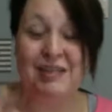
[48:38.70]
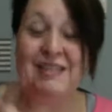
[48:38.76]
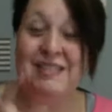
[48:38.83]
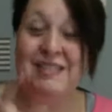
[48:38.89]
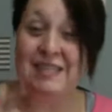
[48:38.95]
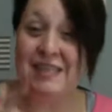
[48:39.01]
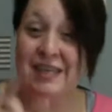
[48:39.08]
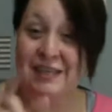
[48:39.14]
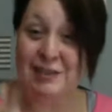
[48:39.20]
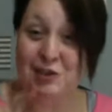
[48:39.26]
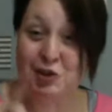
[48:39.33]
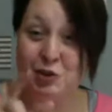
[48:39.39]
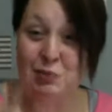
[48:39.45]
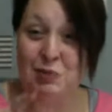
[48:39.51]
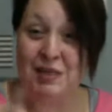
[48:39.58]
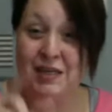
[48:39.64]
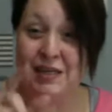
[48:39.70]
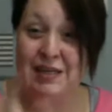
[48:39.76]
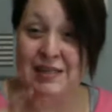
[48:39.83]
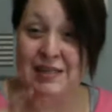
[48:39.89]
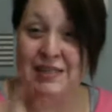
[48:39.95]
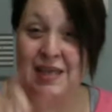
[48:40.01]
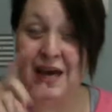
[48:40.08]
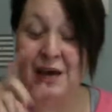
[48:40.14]
today too,
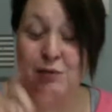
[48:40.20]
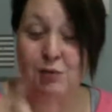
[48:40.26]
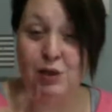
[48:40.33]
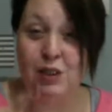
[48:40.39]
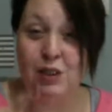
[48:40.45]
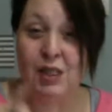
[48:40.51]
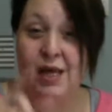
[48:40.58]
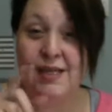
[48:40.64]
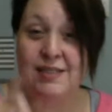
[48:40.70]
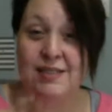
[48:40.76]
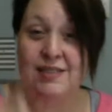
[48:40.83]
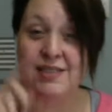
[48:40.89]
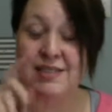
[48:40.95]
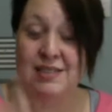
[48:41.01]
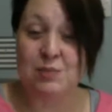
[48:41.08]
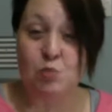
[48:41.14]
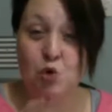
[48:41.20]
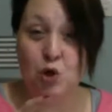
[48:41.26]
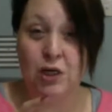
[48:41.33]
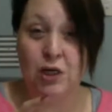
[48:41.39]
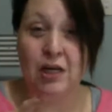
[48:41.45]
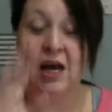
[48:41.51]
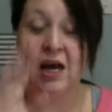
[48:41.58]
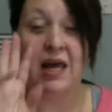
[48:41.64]
because I realized this morning
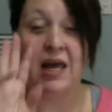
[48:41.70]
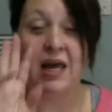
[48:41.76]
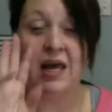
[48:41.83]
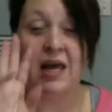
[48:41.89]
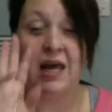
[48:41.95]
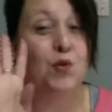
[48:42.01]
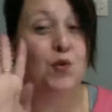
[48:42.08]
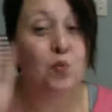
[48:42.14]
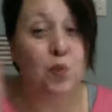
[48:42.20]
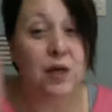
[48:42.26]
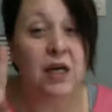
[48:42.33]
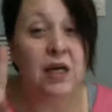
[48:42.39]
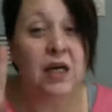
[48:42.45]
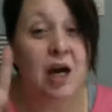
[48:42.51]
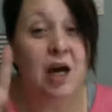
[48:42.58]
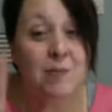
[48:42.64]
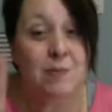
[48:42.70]
I had 3 cups of